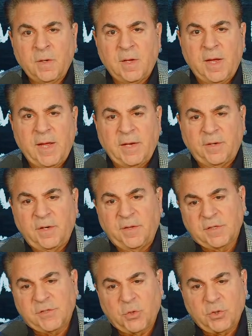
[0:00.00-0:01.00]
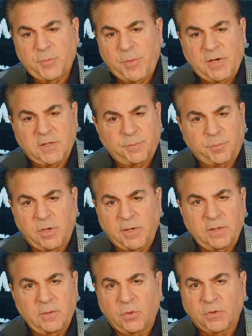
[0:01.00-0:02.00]
And in the search box, plug
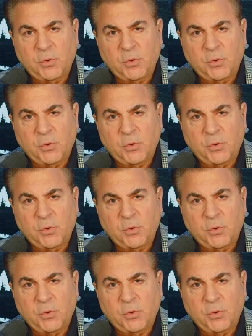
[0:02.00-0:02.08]
in all